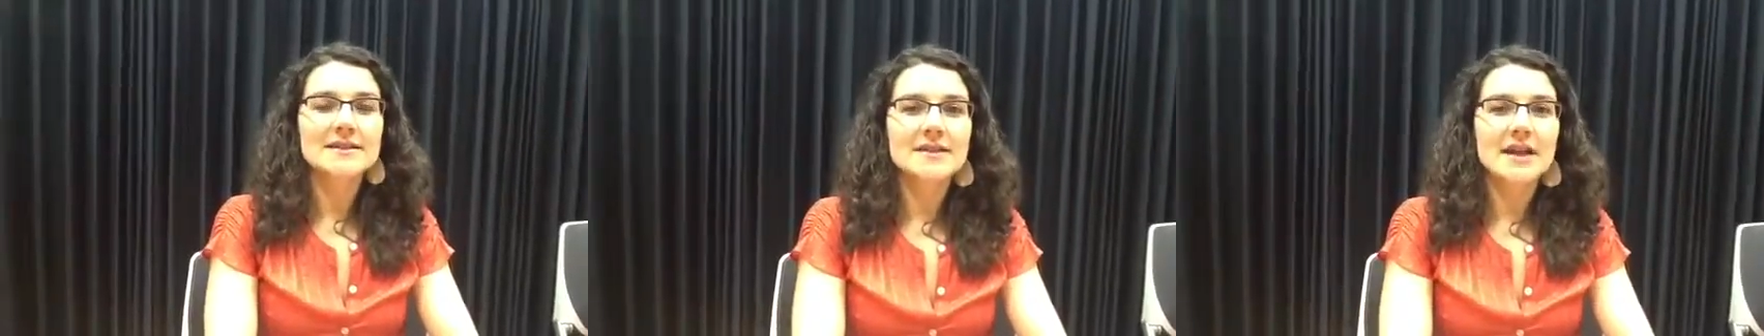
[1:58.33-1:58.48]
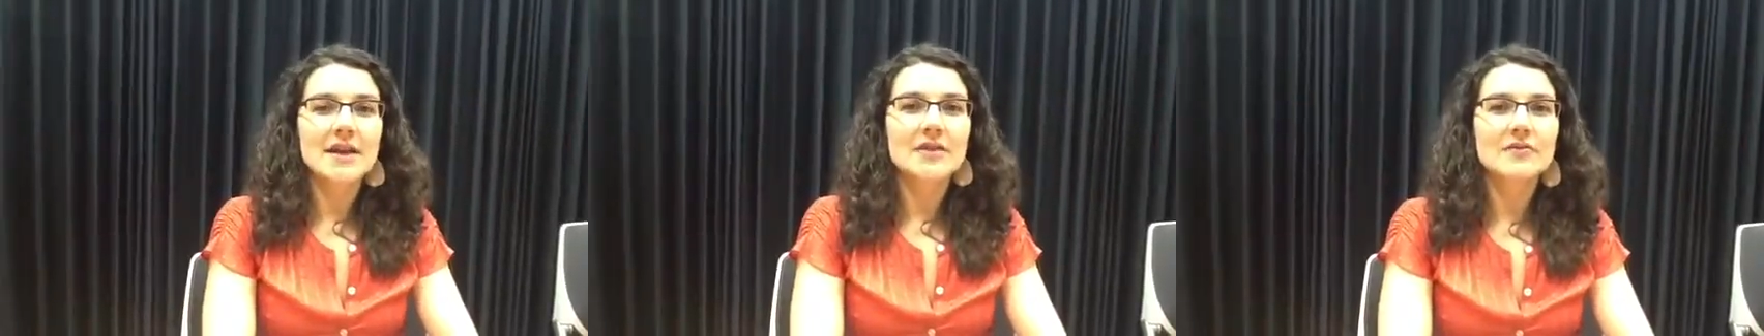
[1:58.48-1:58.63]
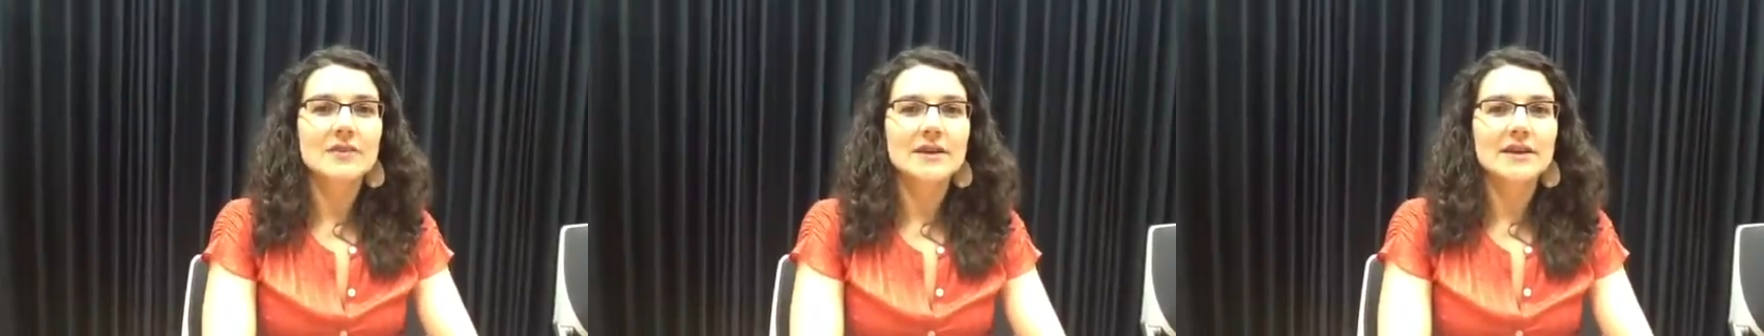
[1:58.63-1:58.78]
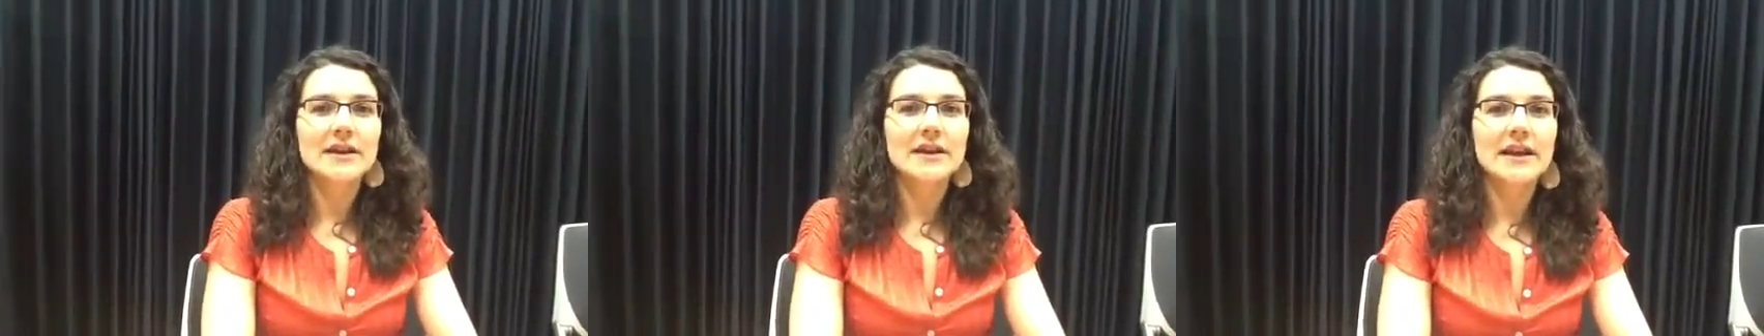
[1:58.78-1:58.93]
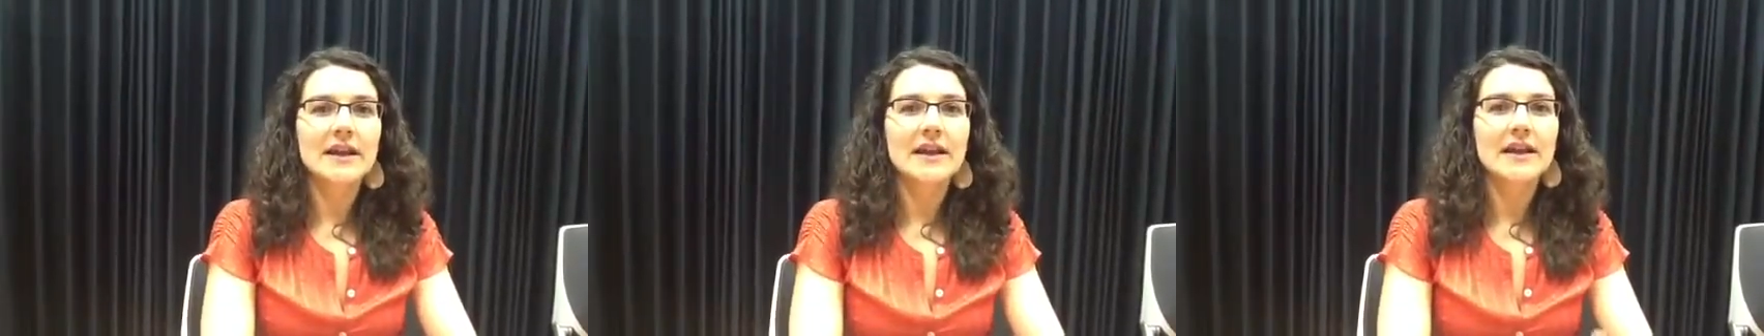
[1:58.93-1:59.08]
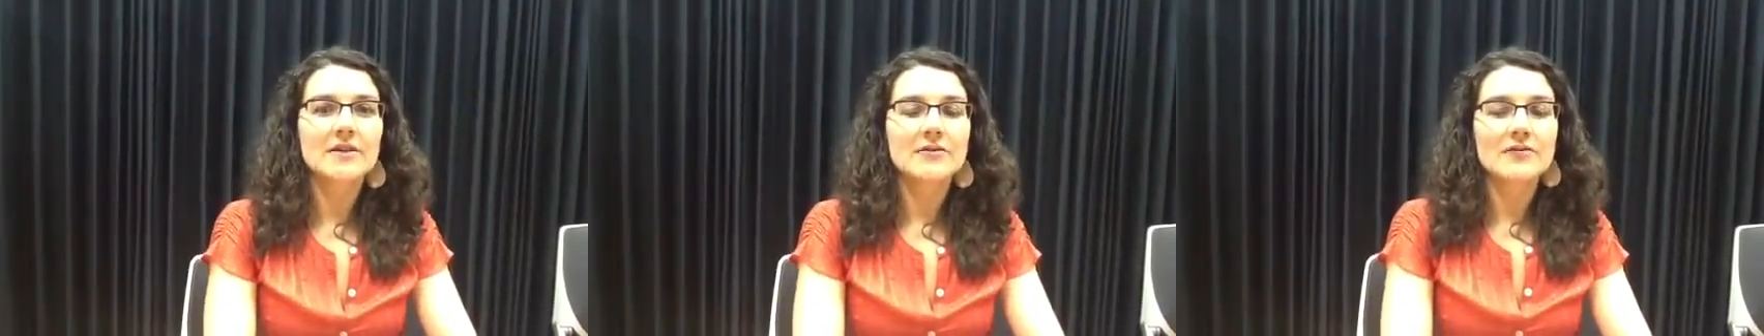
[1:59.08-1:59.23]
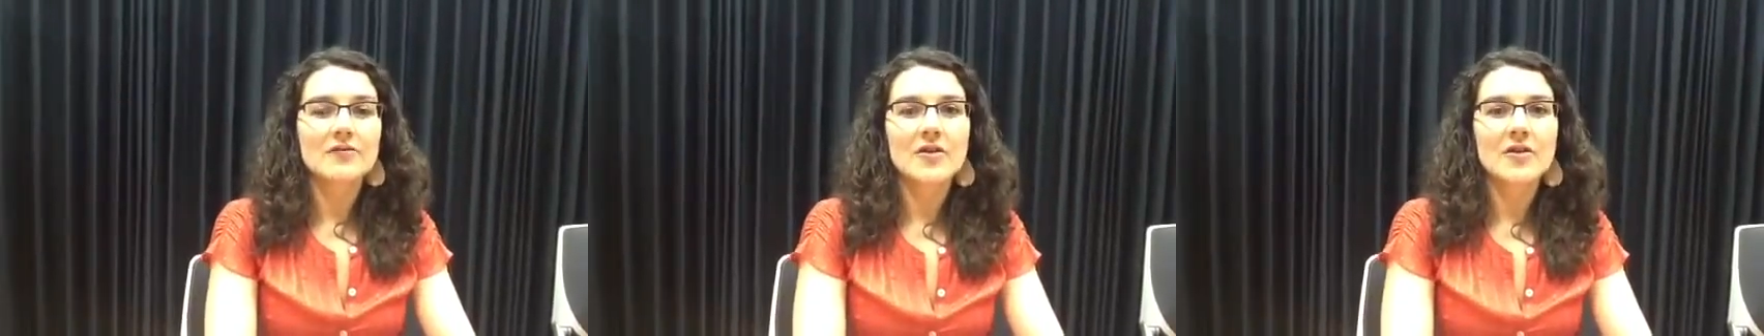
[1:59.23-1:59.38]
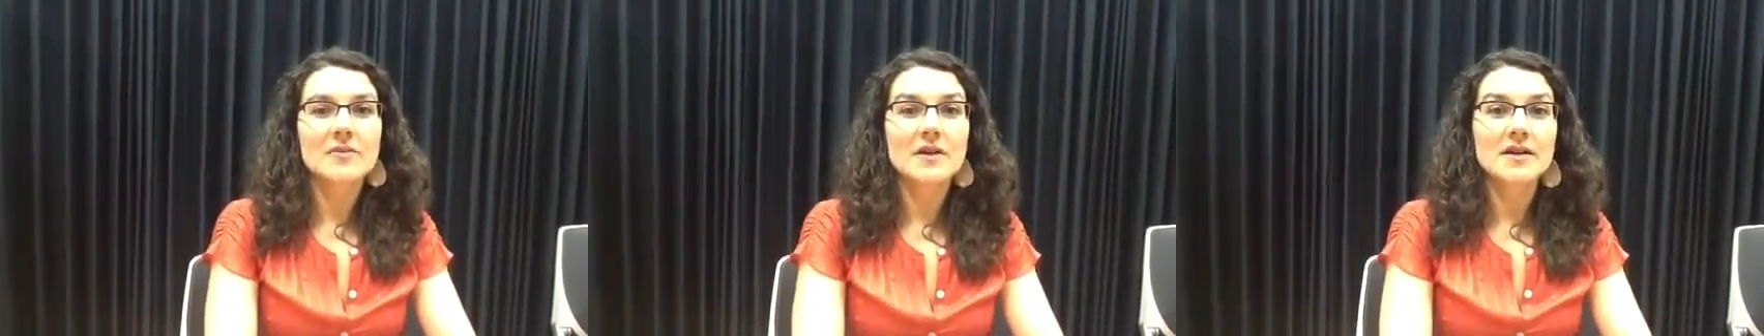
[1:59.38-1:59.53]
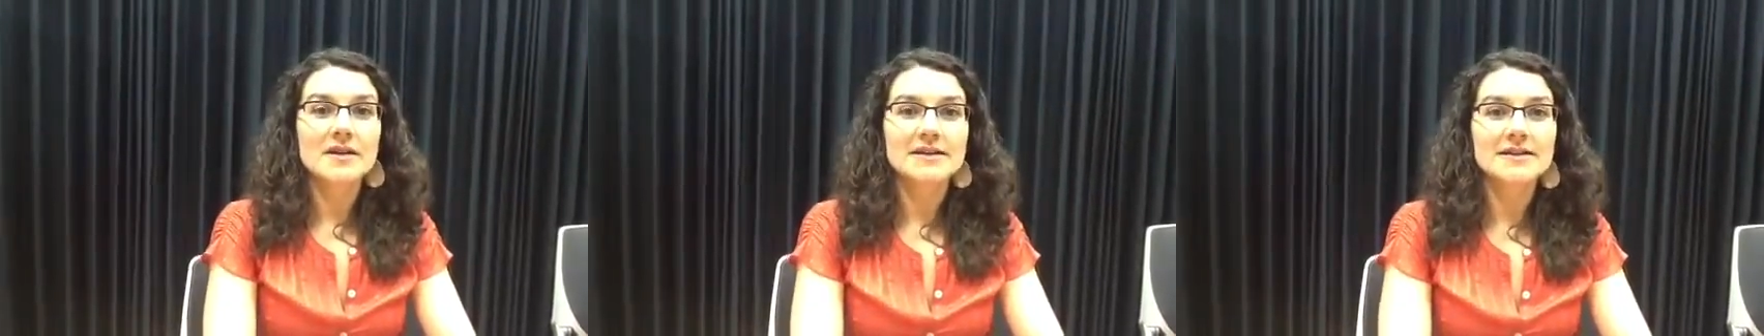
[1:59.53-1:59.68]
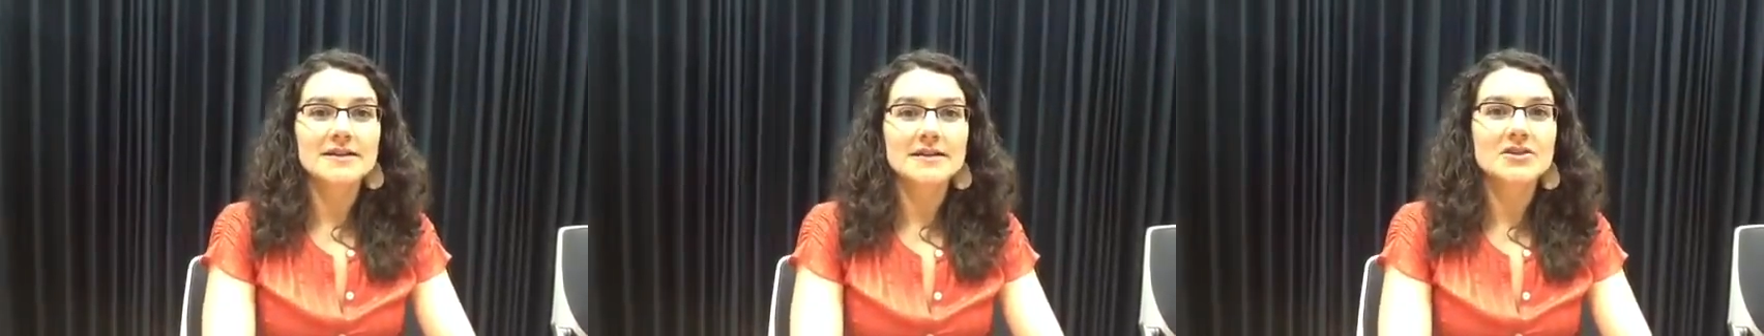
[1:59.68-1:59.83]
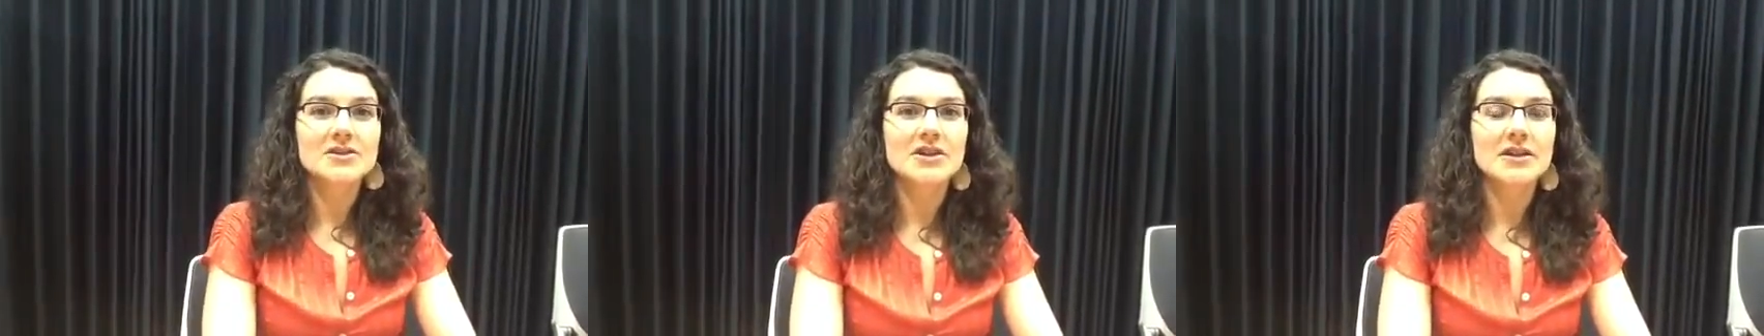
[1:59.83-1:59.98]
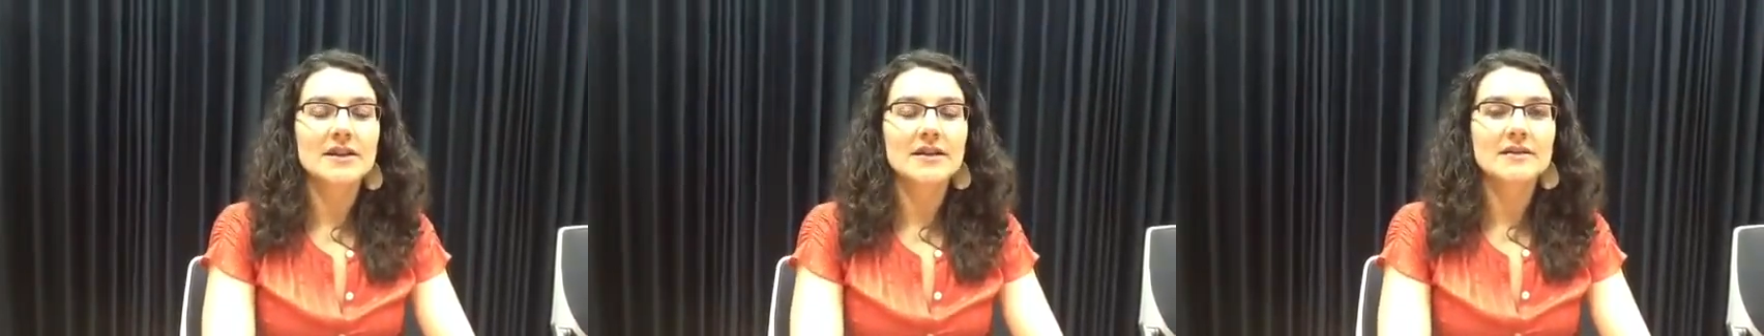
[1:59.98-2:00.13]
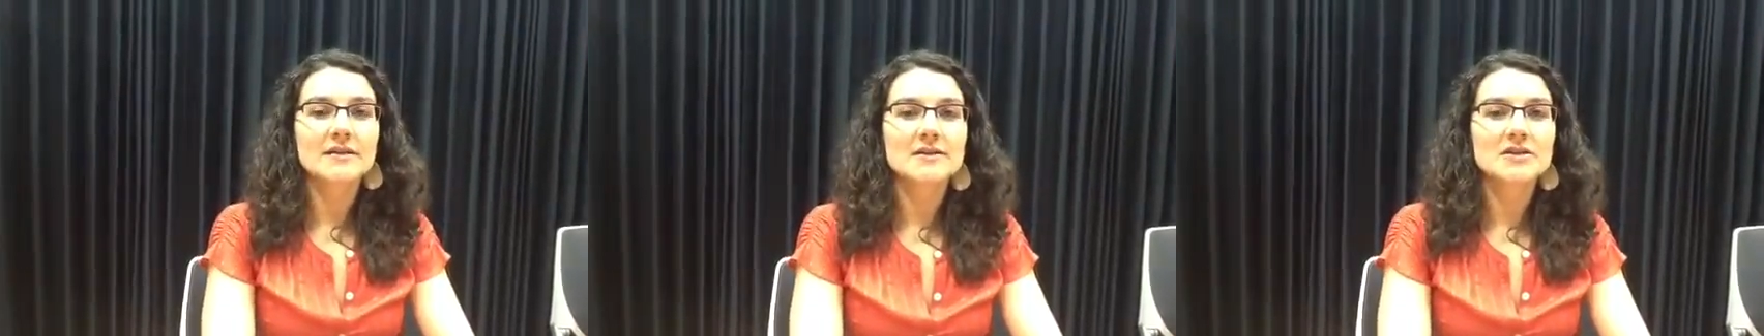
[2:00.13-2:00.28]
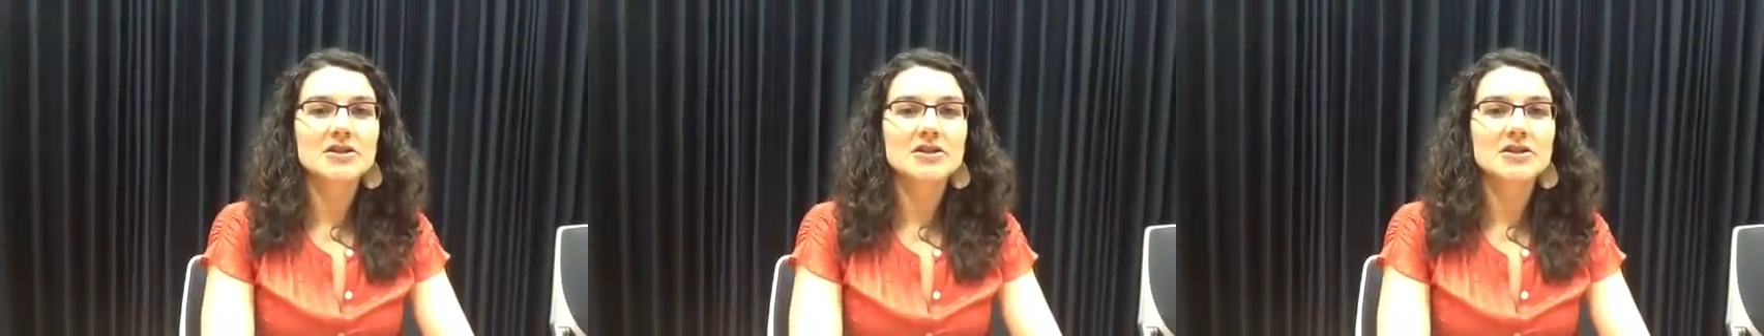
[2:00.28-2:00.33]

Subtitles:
that really informed our decision